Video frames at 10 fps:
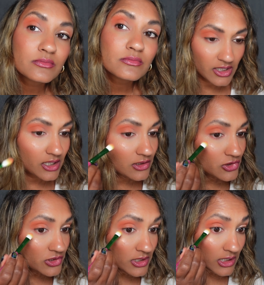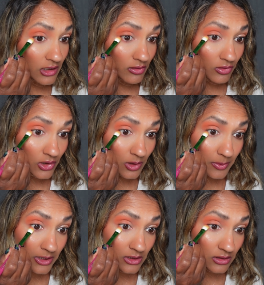And again, just taking a little
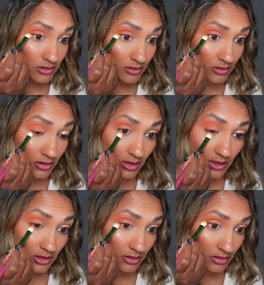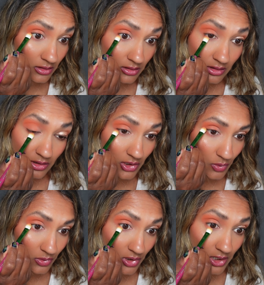bit on the
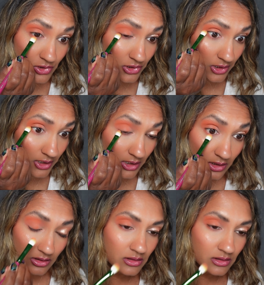lower lash line.